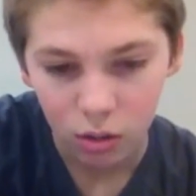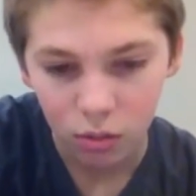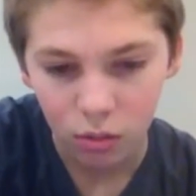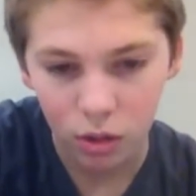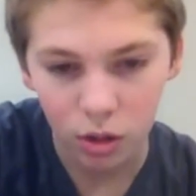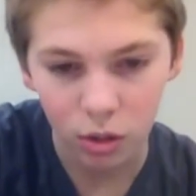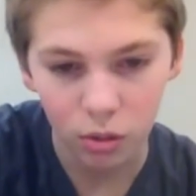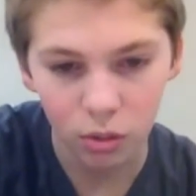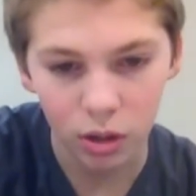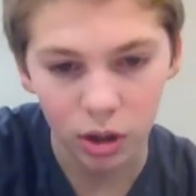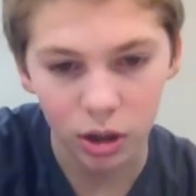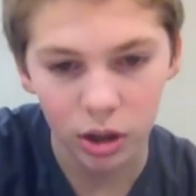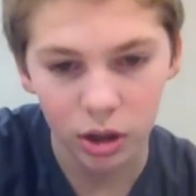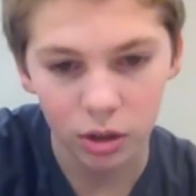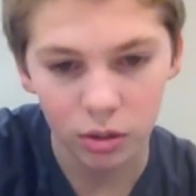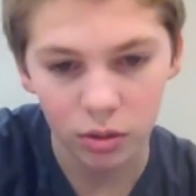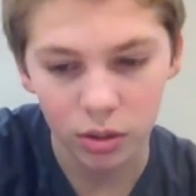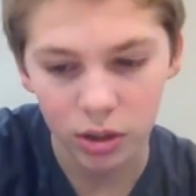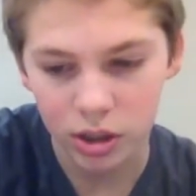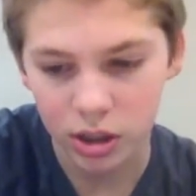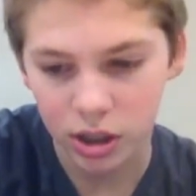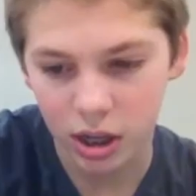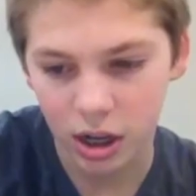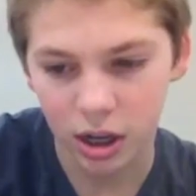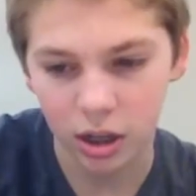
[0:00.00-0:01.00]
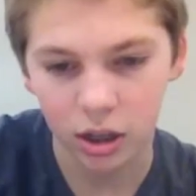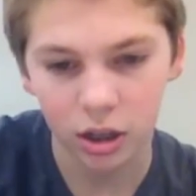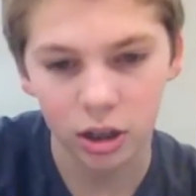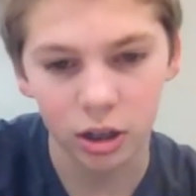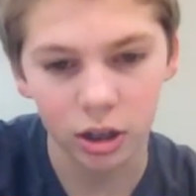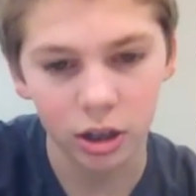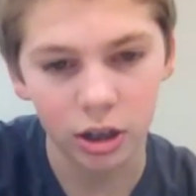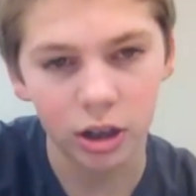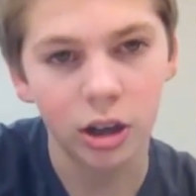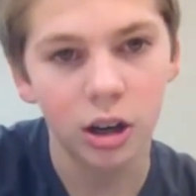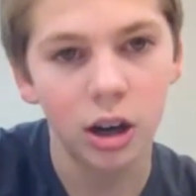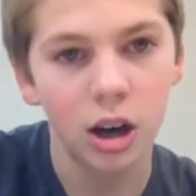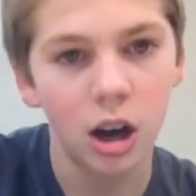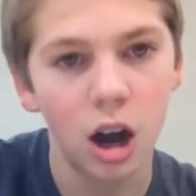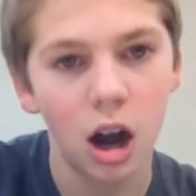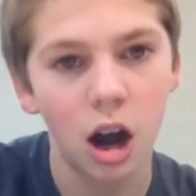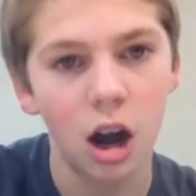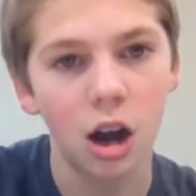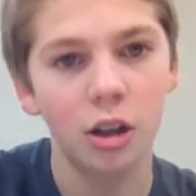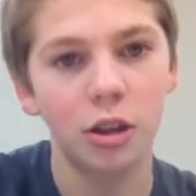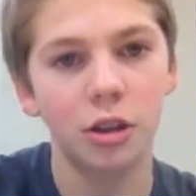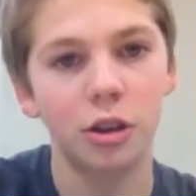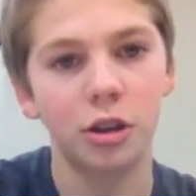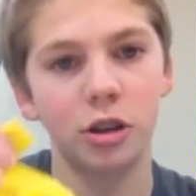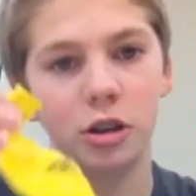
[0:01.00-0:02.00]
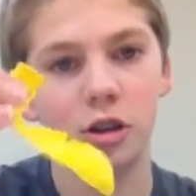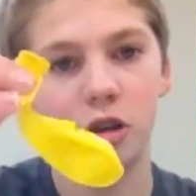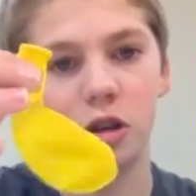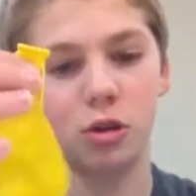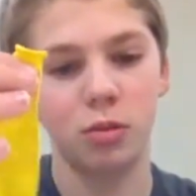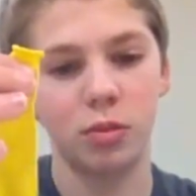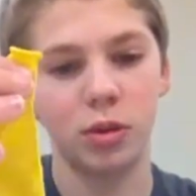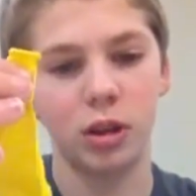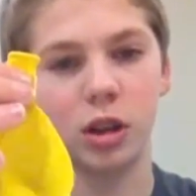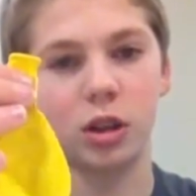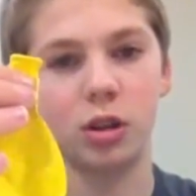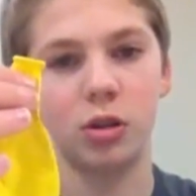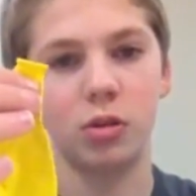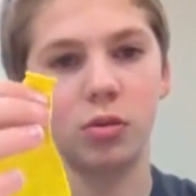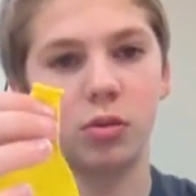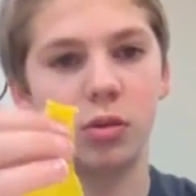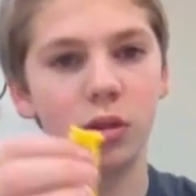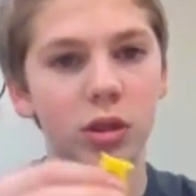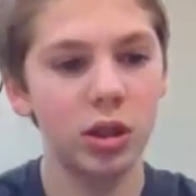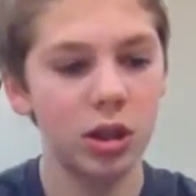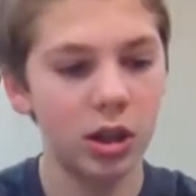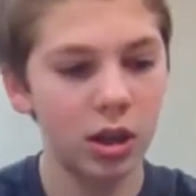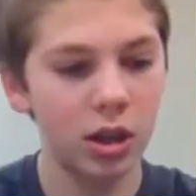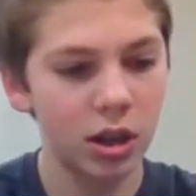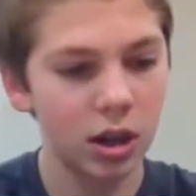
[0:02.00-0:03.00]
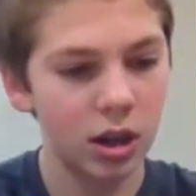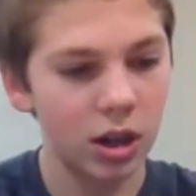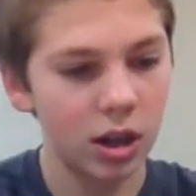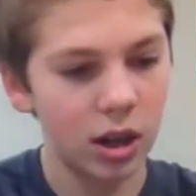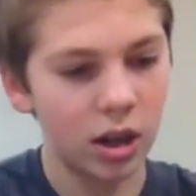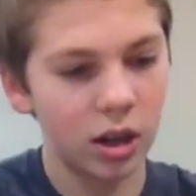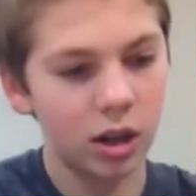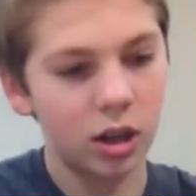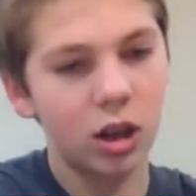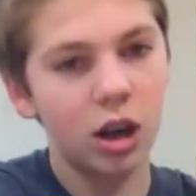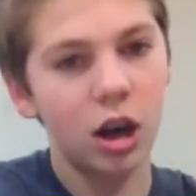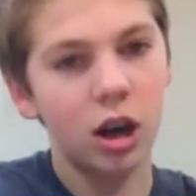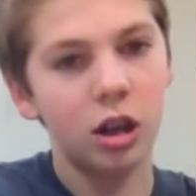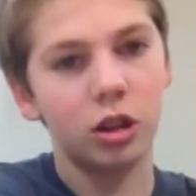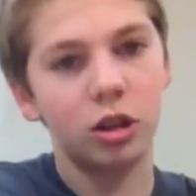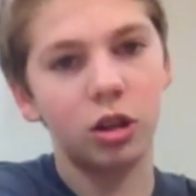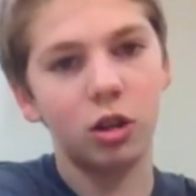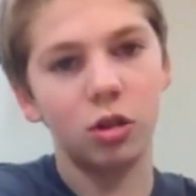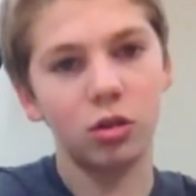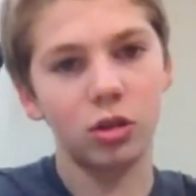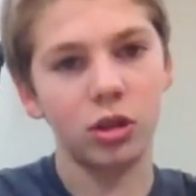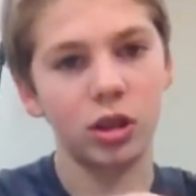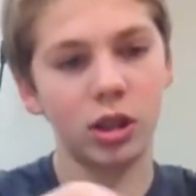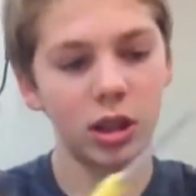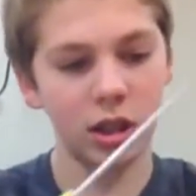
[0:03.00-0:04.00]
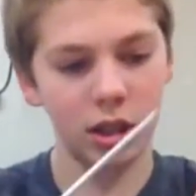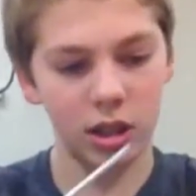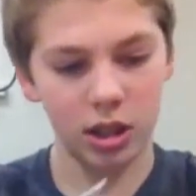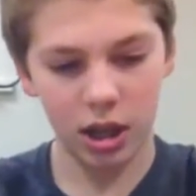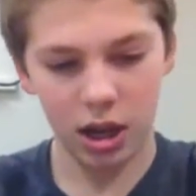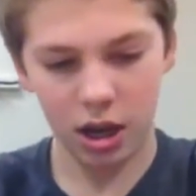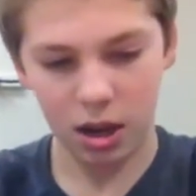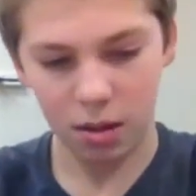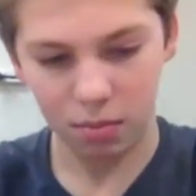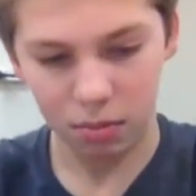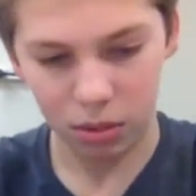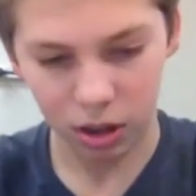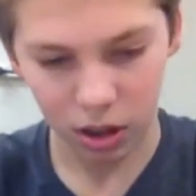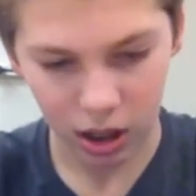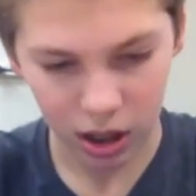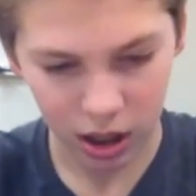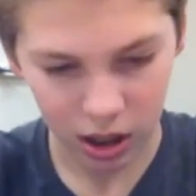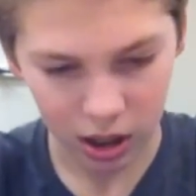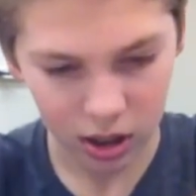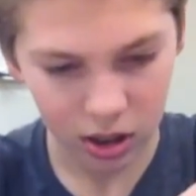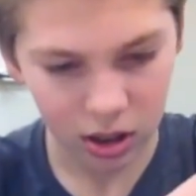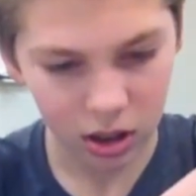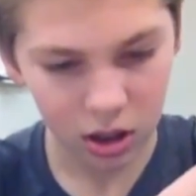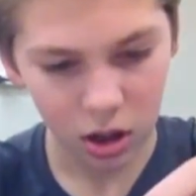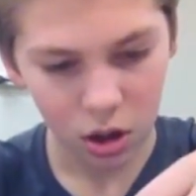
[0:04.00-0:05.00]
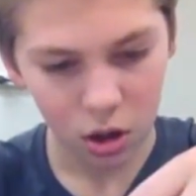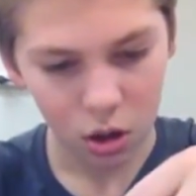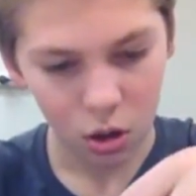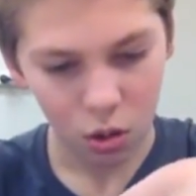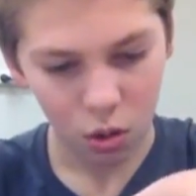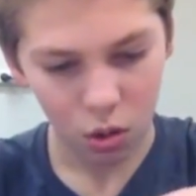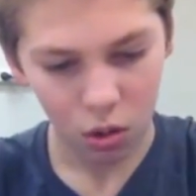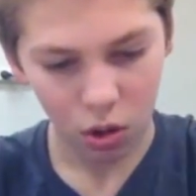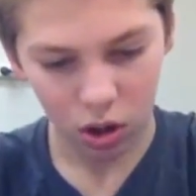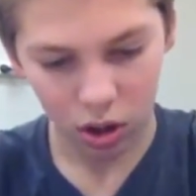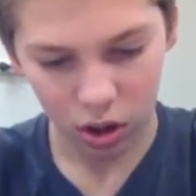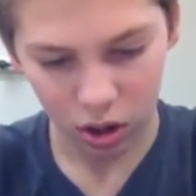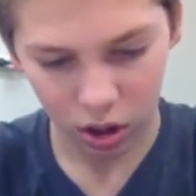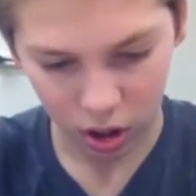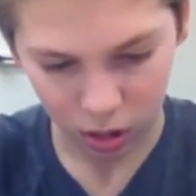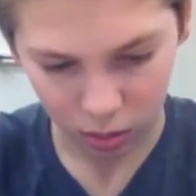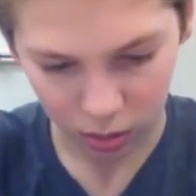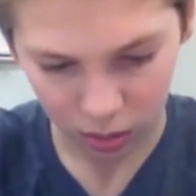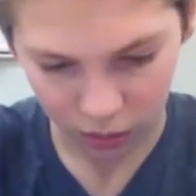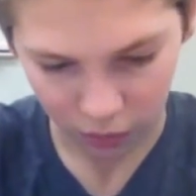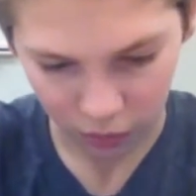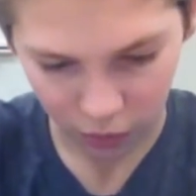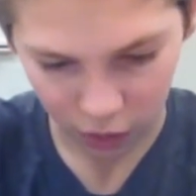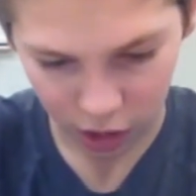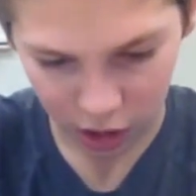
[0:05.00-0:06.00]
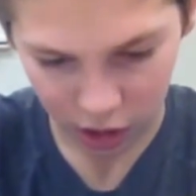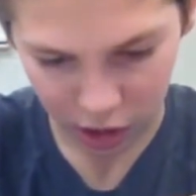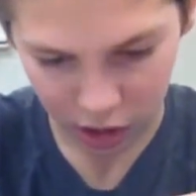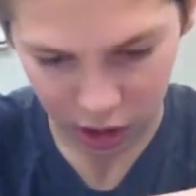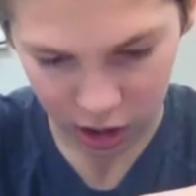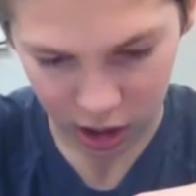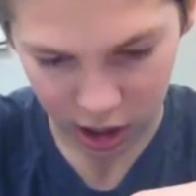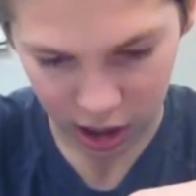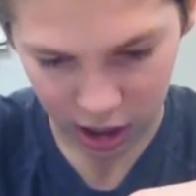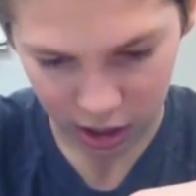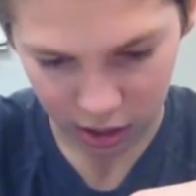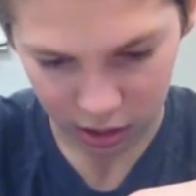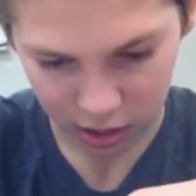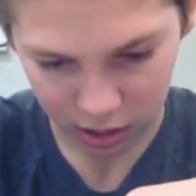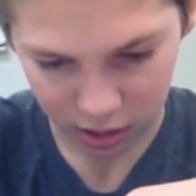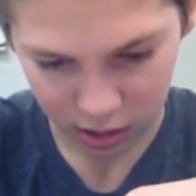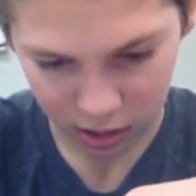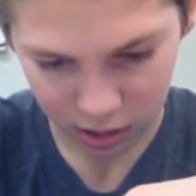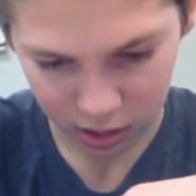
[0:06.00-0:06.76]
what you want to do is take your other two balloons and cut those in the same place or a little bit farther down.